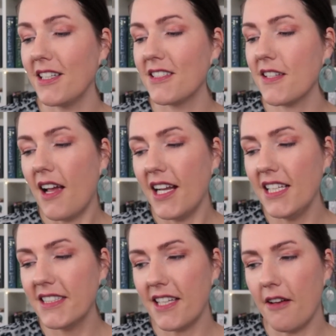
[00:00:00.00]
a
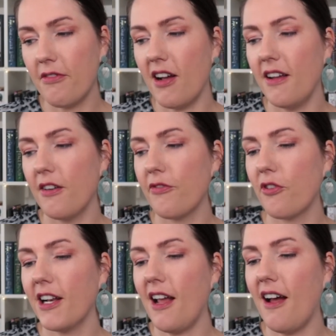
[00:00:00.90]
tiny sapphire
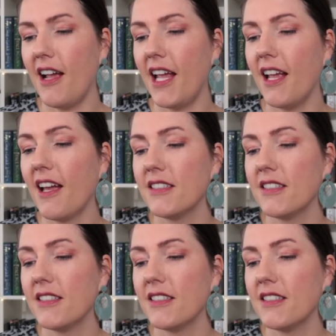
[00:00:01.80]
for an eye.